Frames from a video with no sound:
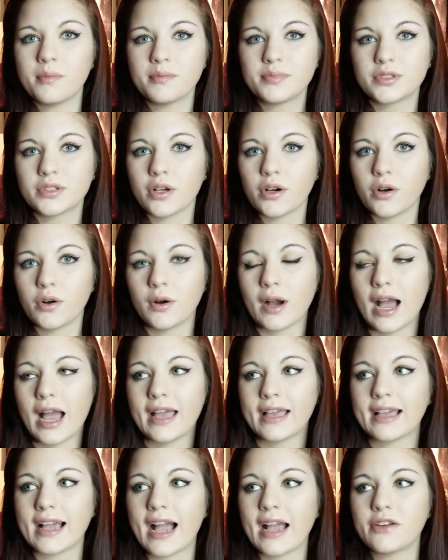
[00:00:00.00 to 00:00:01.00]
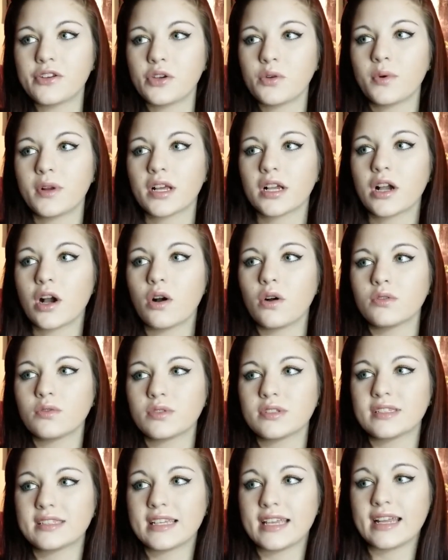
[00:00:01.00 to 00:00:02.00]
So I do want to go
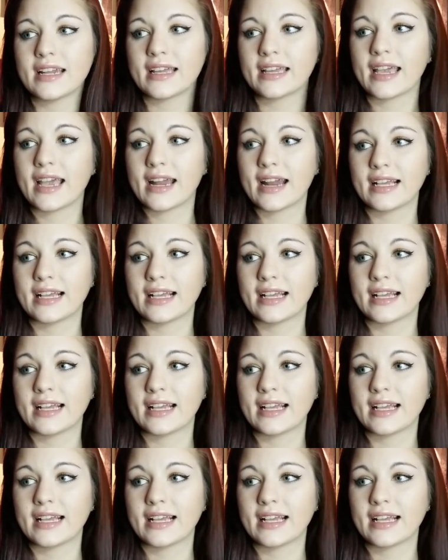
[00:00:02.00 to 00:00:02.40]
see it again.